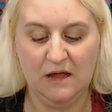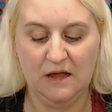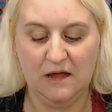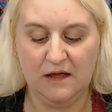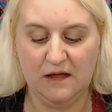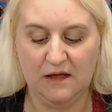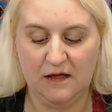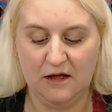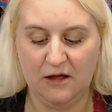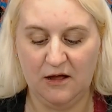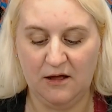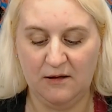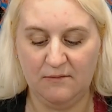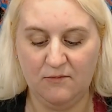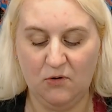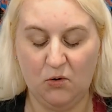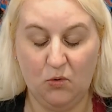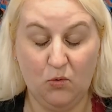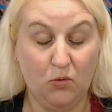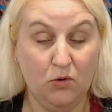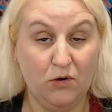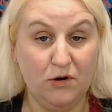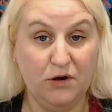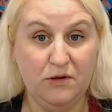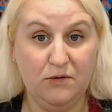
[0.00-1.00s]
Um,
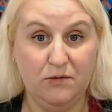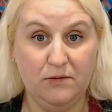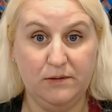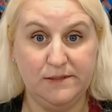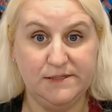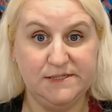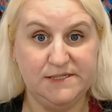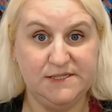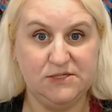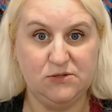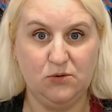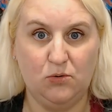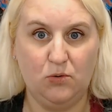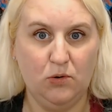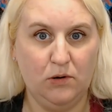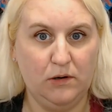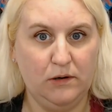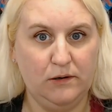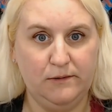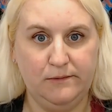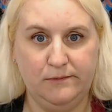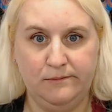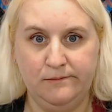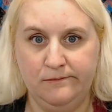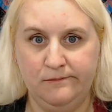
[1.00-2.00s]
or you could
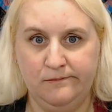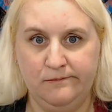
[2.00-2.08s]
store,